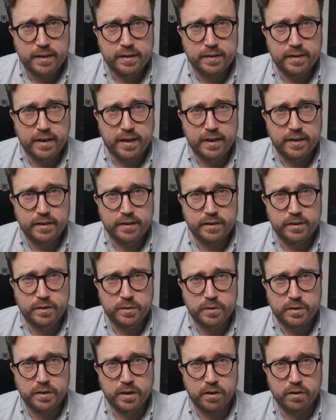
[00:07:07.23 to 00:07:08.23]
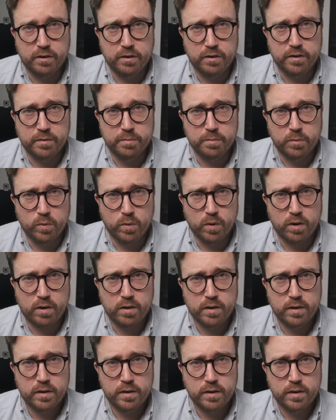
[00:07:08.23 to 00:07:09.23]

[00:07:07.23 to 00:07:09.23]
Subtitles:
then you can learn more